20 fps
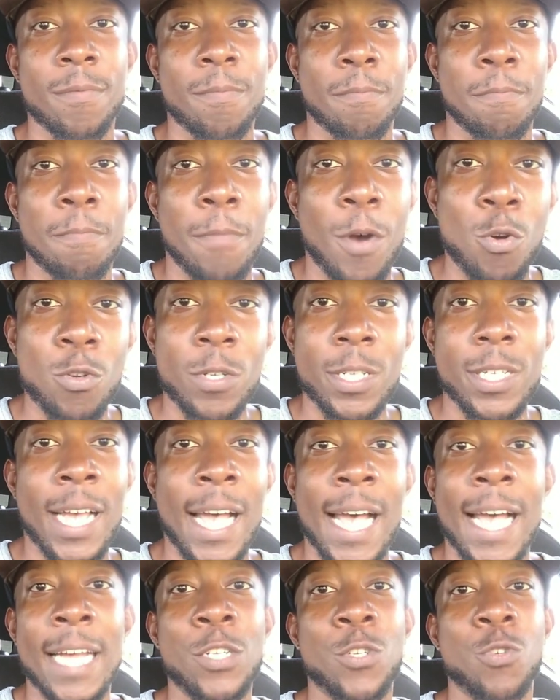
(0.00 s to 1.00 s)
Most
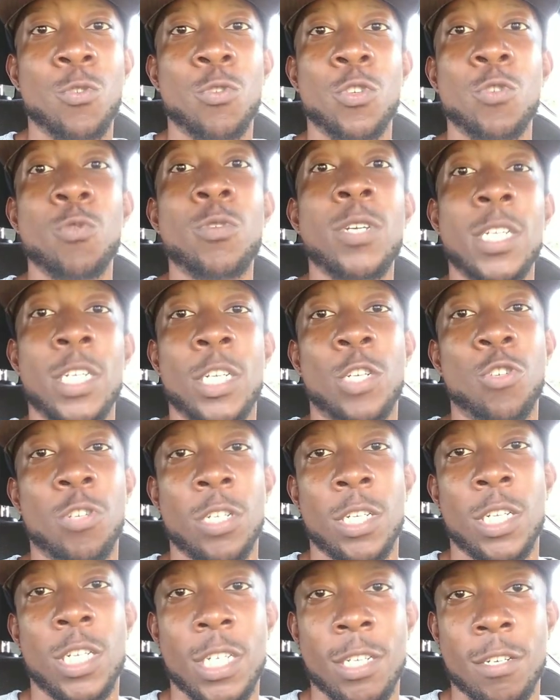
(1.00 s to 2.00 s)
guys who do get
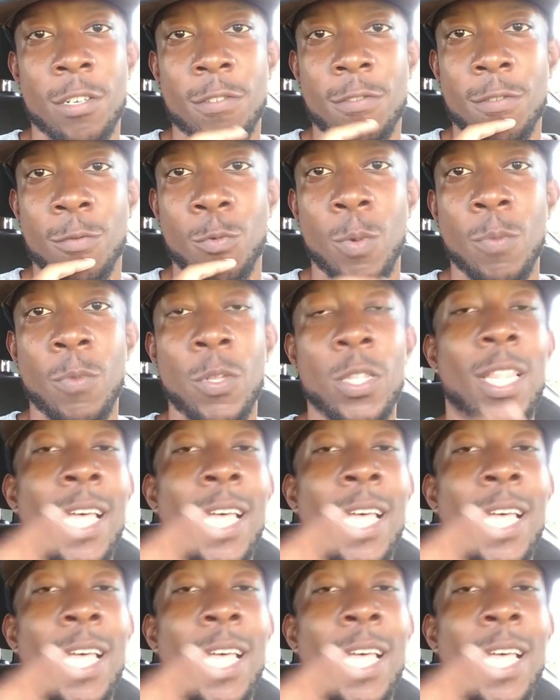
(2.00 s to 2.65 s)
choosing signals from women,